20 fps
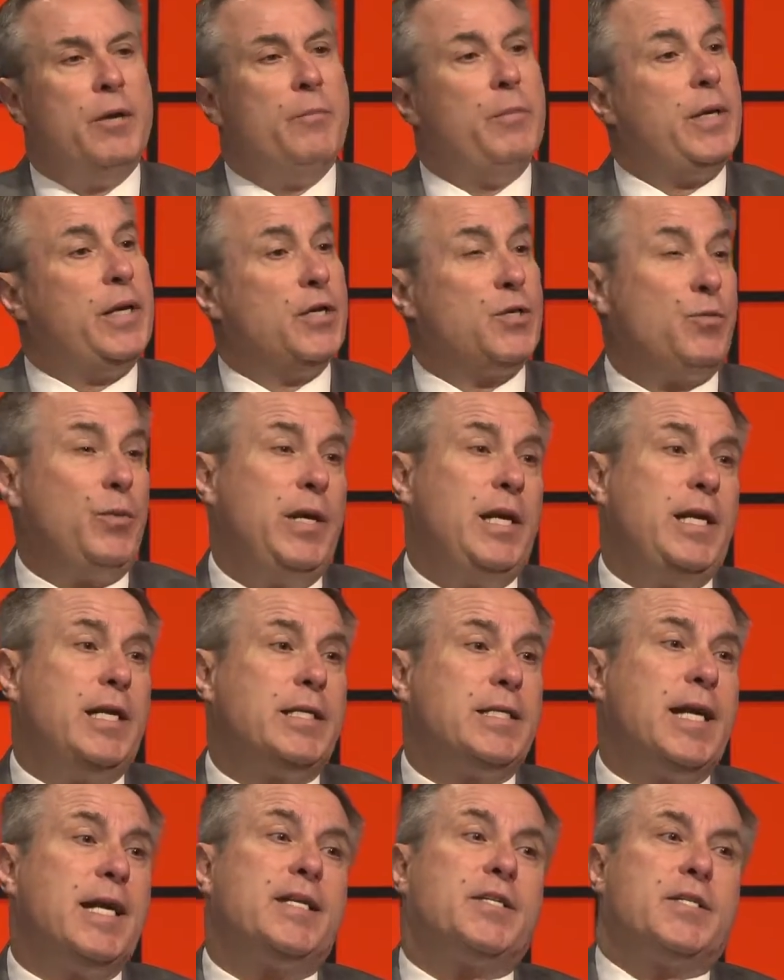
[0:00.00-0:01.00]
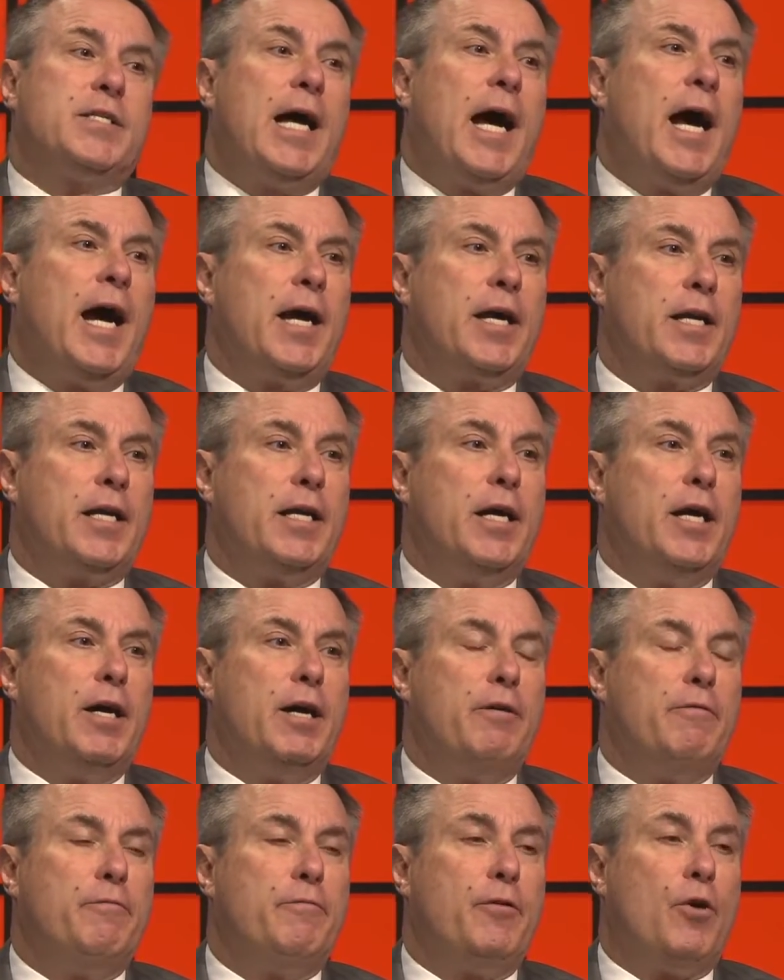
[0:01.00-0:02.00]
because we need to take stock
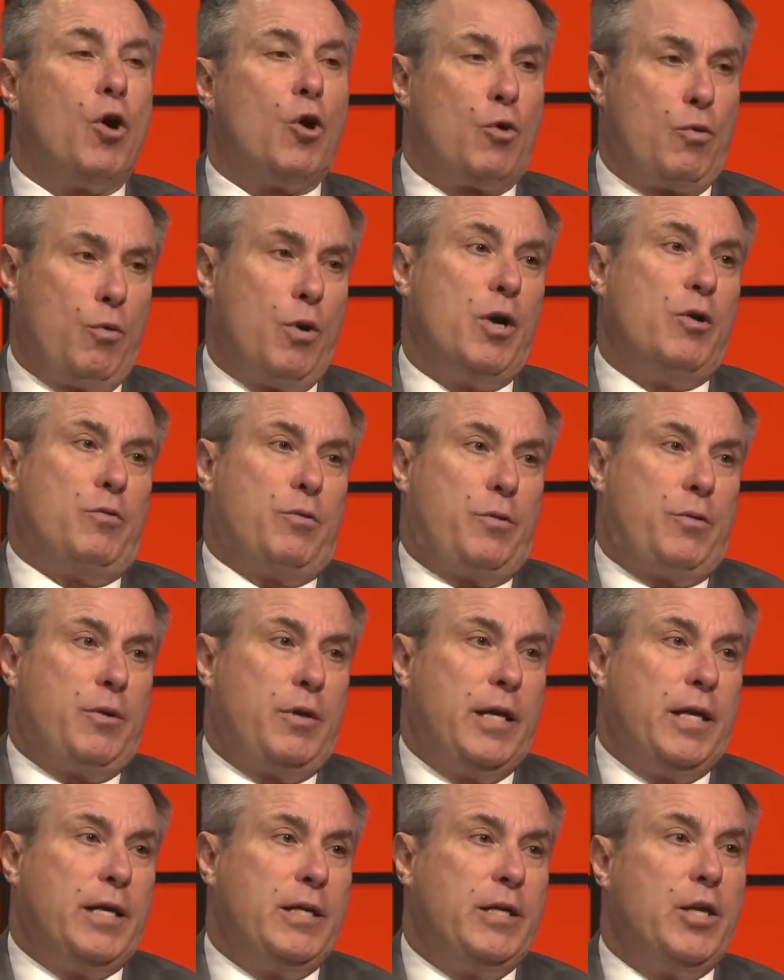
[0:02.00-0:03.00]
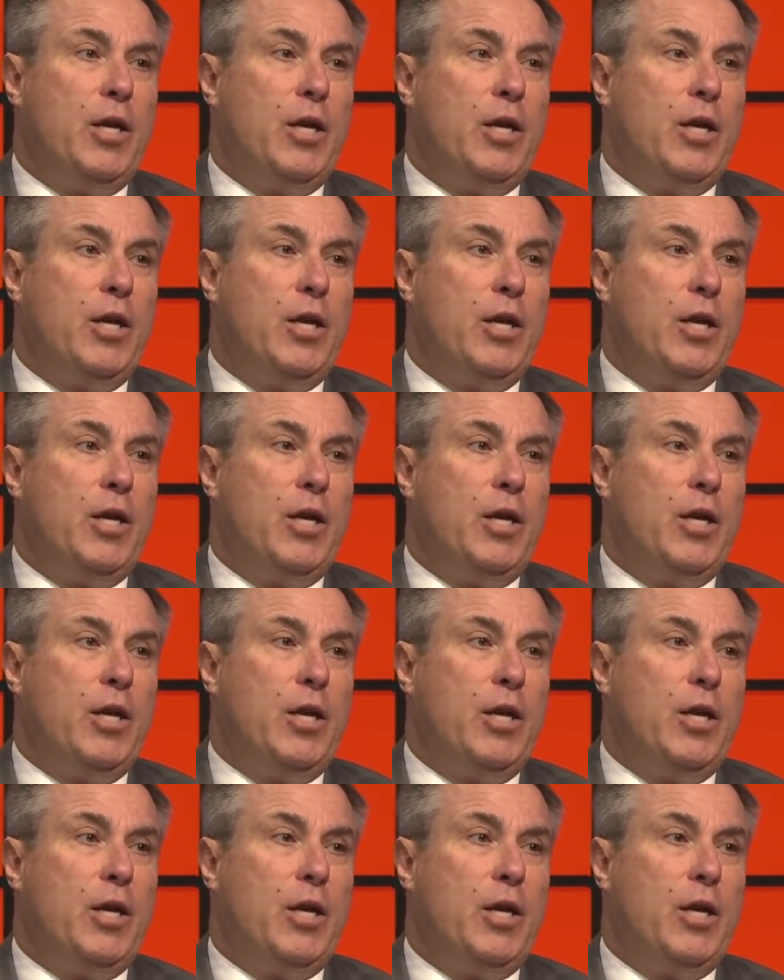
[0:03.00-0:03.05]
of our growth. And yeah.